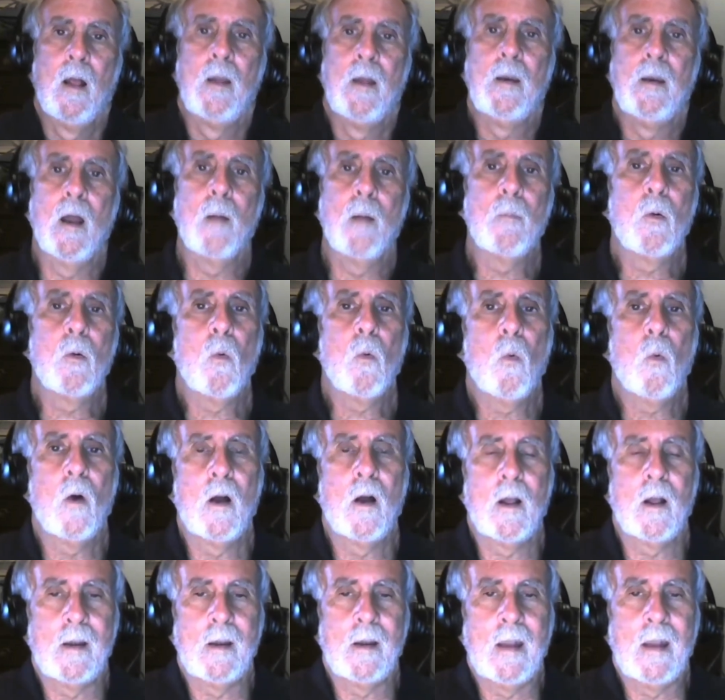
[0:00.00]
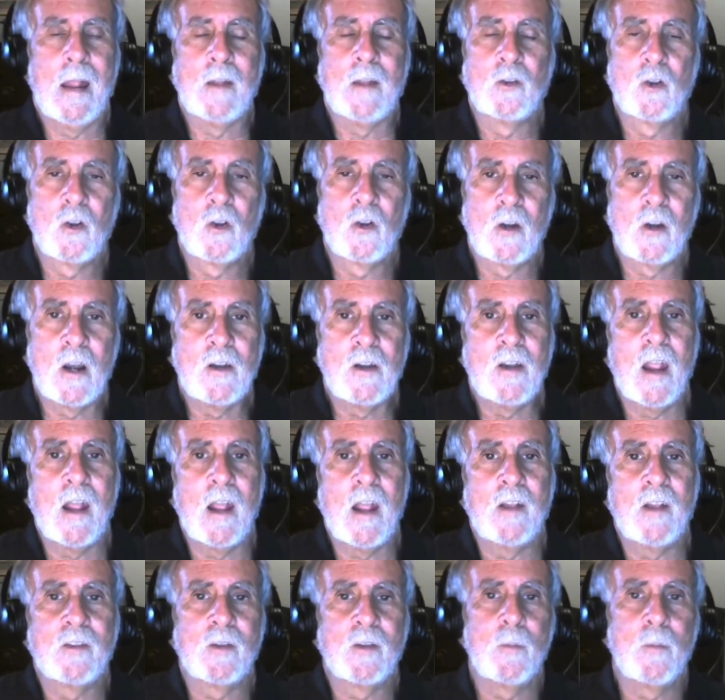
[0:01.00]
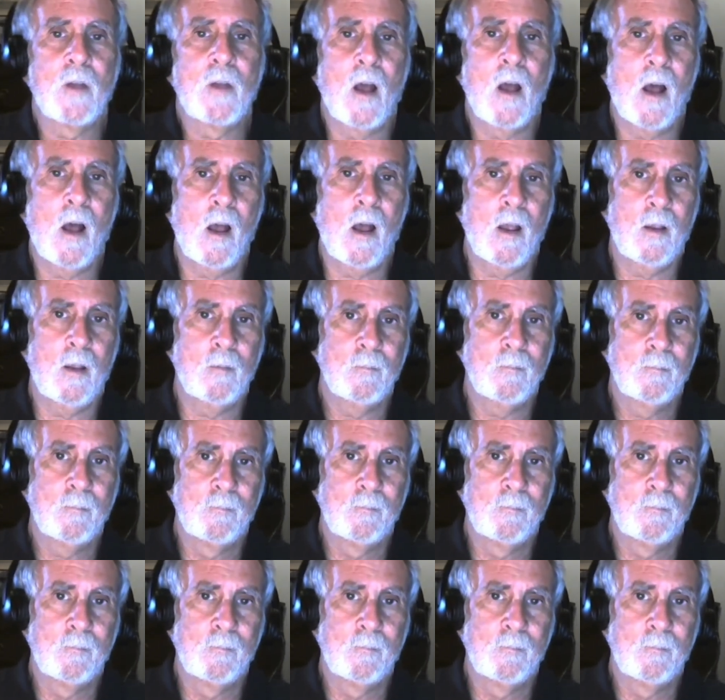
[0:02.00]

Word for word: Number one, it's going to take some time.